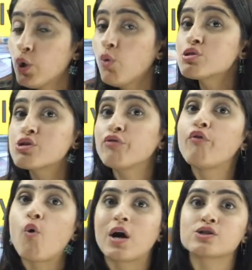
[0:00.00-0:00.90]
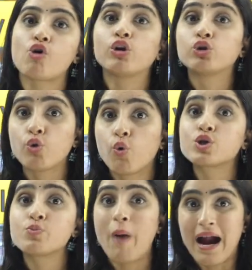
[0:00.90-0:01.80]
you should focus on
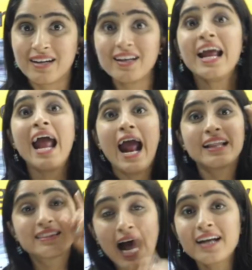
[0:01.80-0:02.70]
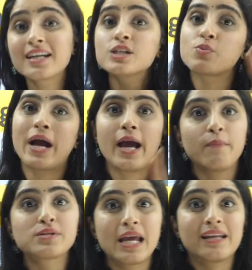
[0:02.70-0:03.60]
those patterns. And that is why I'm
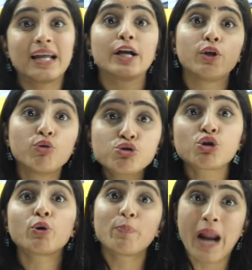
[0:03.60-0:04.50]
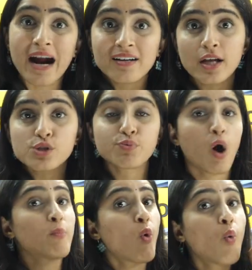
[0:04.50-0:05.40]
saying that you should practice
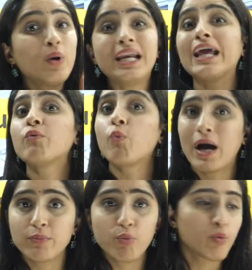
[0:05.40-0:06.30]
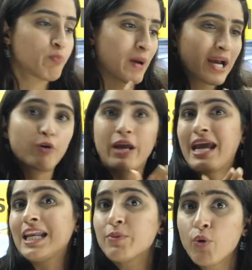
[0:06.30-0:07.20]
from only one book. Pick out
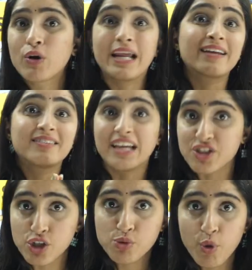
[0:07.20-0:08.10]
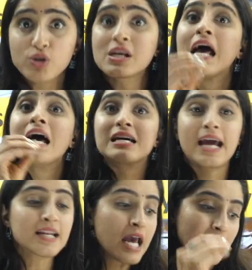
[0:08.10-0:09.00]
any book like Tejas books,
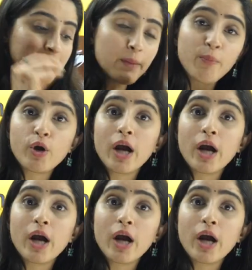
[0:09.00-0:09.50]
right? Then